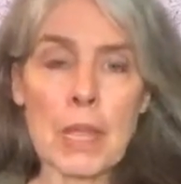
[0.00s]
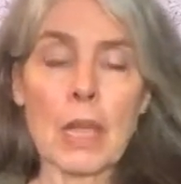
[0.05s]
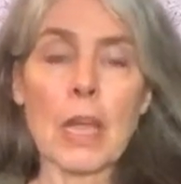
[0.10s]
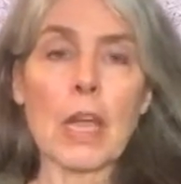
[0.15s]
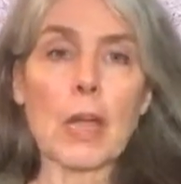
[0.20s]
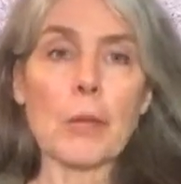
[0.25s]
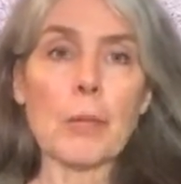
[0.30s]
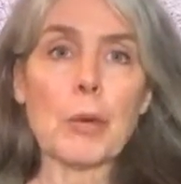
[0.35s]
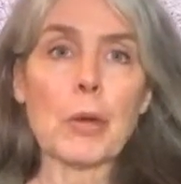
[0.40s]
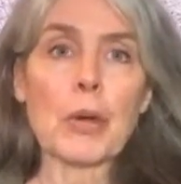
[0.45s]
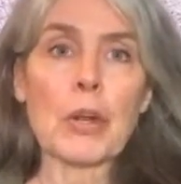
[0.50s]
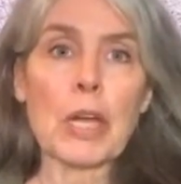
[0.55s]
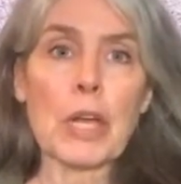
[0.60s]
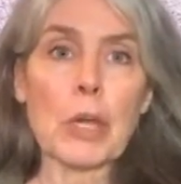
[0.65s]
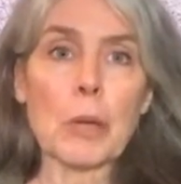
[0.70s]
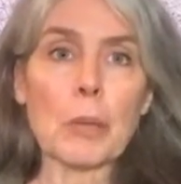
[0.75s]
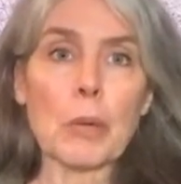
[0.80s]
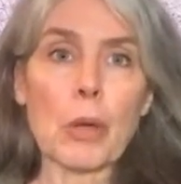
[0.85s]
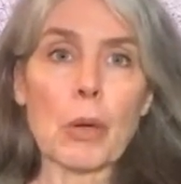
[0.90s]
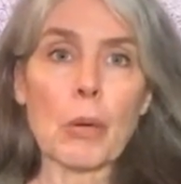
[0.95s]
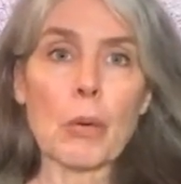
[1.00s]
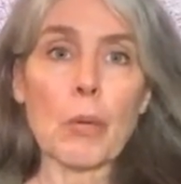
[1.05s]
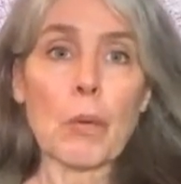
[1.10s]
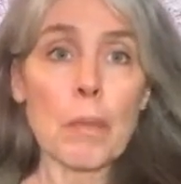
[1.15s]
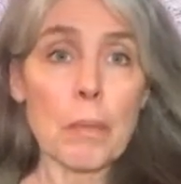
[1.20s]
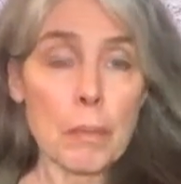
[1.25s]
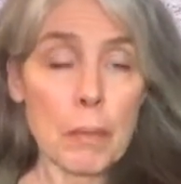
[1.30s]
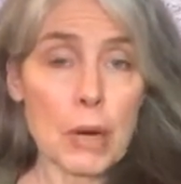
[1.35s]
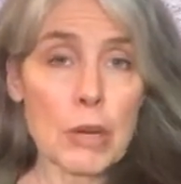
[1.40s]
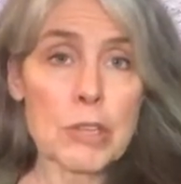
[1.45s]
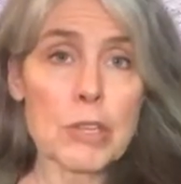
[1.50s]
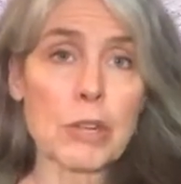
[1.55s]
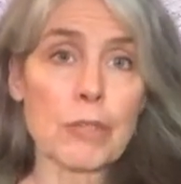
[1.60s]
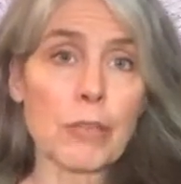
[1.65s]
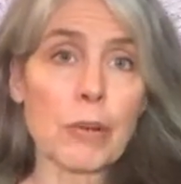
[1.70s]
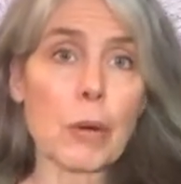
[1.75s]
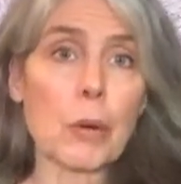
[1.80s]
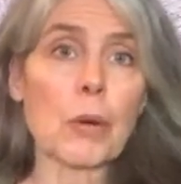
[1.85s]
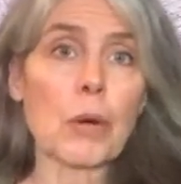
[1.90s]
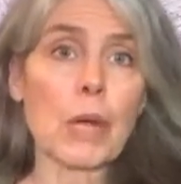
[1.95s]
elbow to elbow, marching
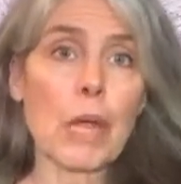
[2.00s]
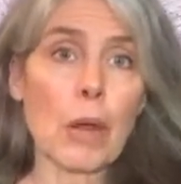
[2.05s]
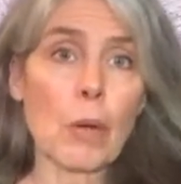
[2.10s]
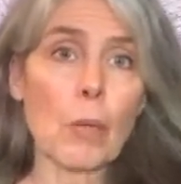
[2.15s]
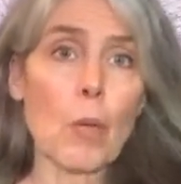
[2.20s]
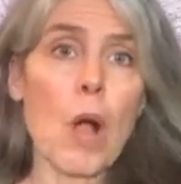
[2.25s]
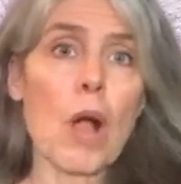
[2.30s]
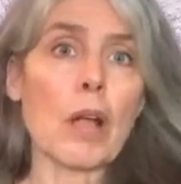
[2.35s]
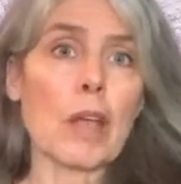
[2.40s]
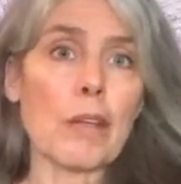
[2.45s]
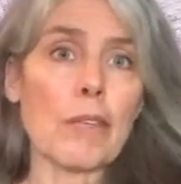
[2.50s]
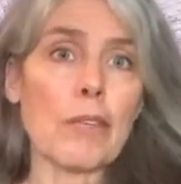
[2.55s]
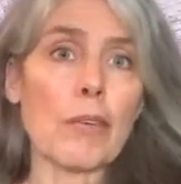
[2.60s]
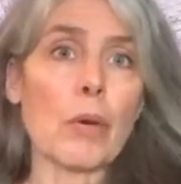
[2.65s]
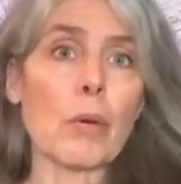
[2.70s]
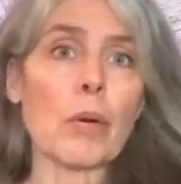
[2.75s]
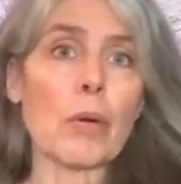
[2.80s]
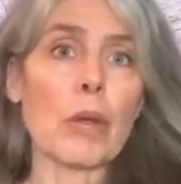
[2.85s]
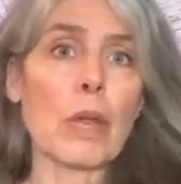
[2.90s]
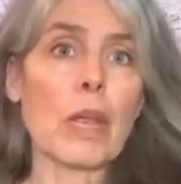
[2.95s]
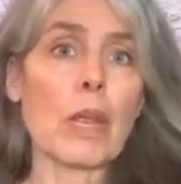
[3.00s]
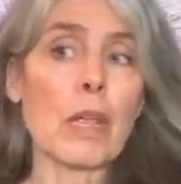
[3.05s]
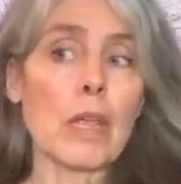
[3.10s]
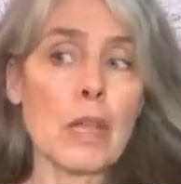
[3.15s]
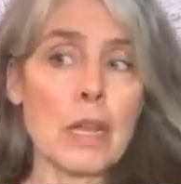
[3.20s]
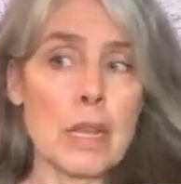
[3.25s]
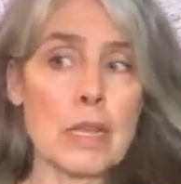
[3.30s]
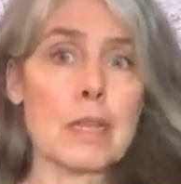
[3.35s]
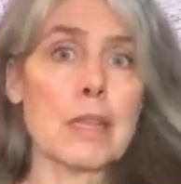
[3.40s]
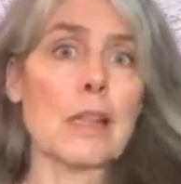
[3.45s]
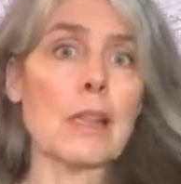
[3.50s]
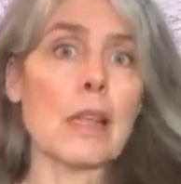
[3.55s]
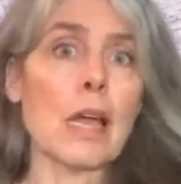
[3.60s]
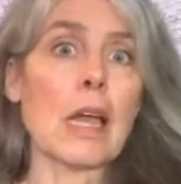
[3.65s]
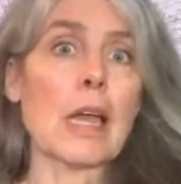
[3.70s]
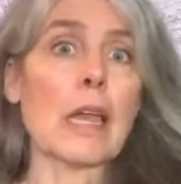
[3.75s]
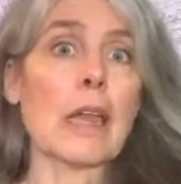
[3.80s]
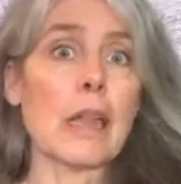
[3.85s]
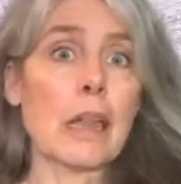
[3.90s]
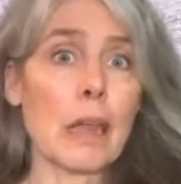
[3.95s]
forward and walking forward into the
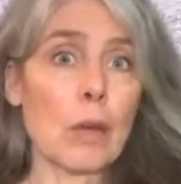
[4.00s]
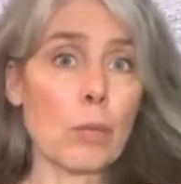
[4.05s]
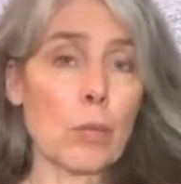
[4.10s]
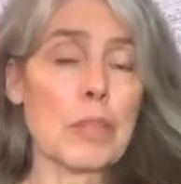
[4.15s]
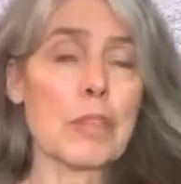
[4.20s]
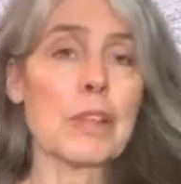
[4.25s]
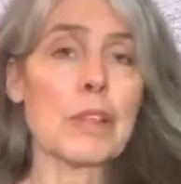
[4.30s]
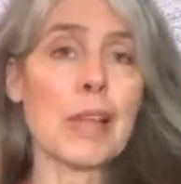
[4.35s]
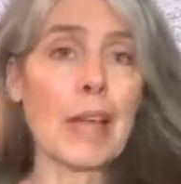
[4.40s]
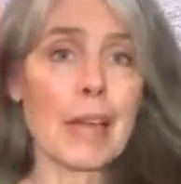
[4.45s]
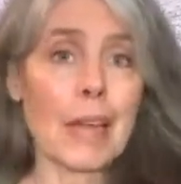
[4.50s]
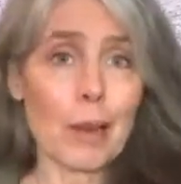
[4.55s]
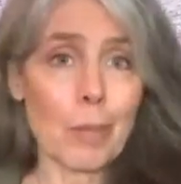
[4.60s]
light and with the light.